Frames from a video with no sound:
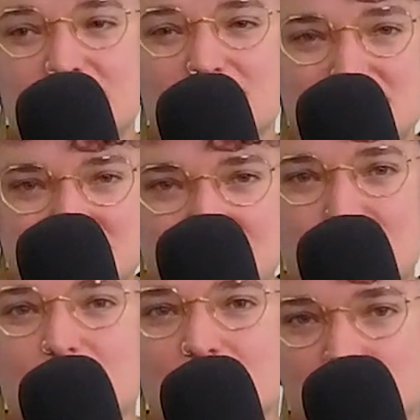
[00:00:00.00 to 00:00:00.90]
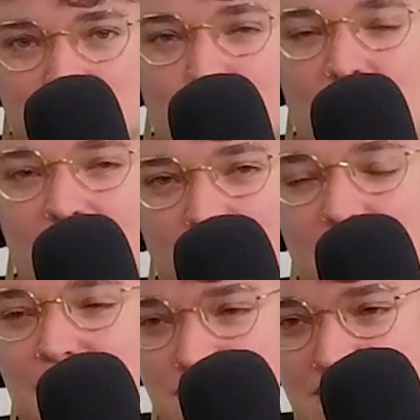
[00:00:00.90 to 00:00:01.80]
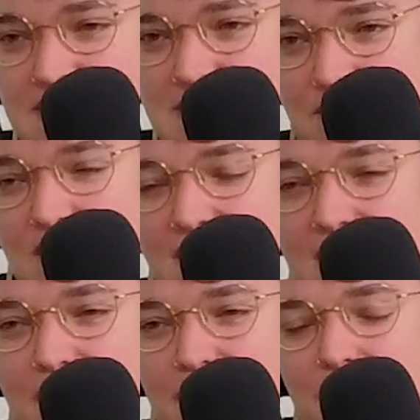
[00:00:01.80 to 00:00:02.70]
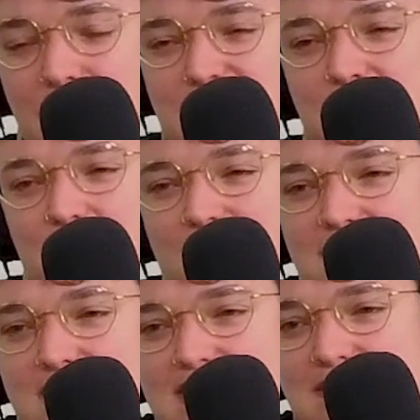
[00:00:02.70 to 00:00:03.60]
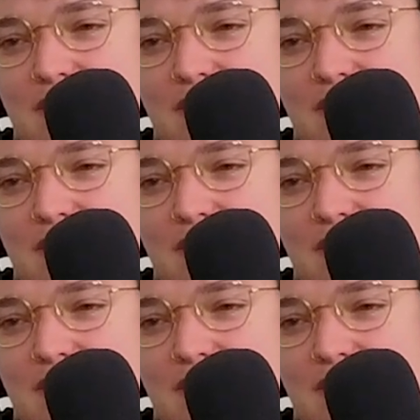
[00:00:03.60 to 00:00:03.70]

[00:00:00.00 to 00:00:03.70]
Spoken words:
still bringing on the new system right now with our budgeting process.